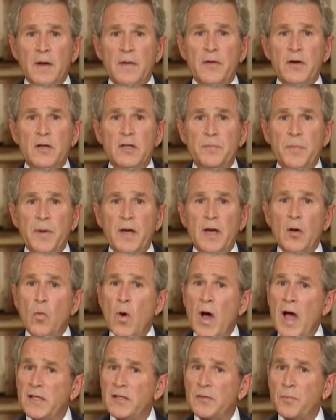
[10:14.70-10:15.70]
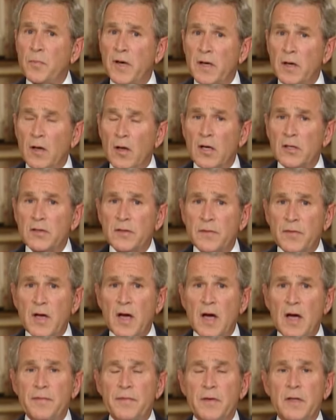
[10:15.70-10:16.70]
There has been a widespread loss of
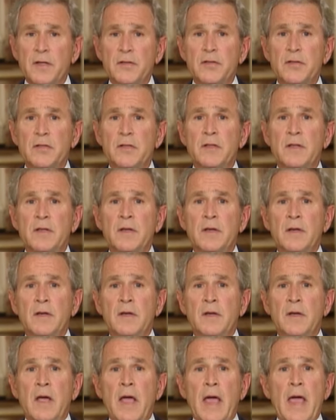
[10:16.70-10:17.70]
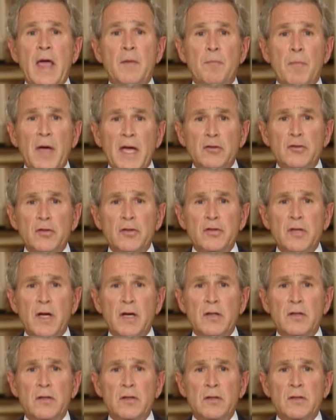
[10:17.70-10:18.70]
confidence, and major
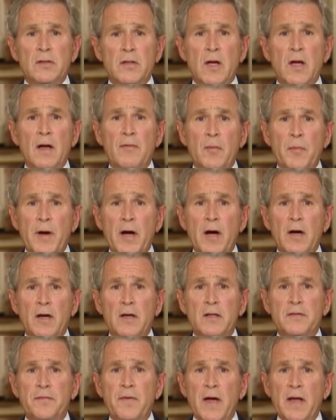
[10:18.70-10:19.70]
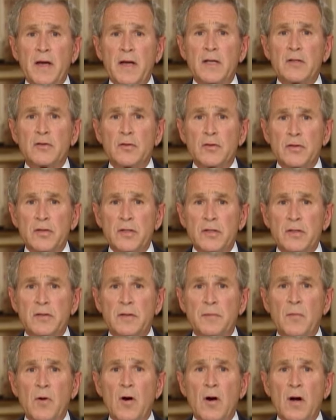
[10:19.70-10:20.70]
sectors of America's financial
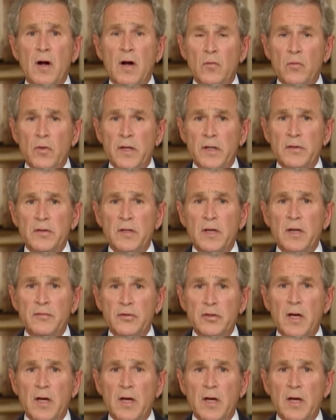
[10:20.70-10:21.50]
system are at risk of